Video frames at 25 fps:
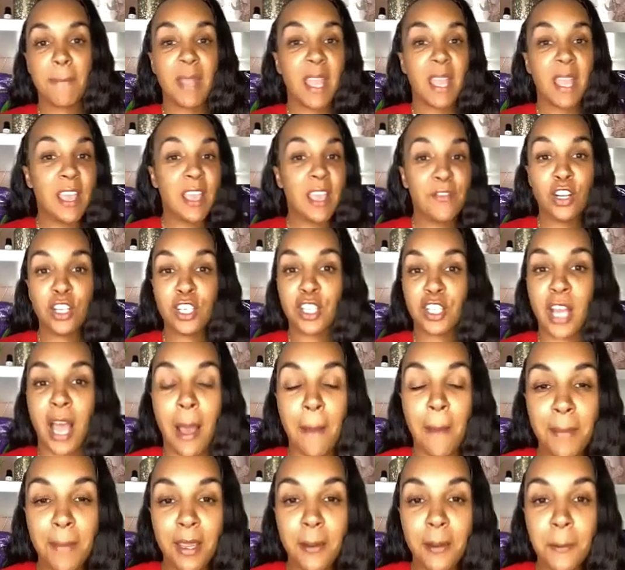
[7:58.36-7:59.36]
If you're
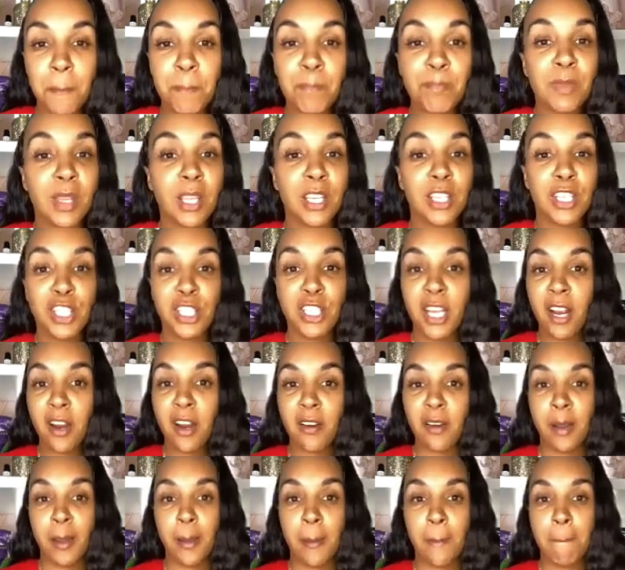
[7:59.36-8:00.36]
shopping, share
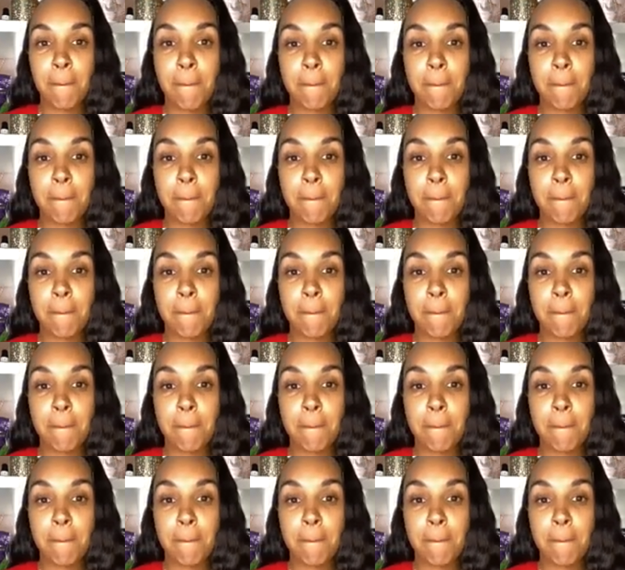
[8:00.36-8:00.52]
it.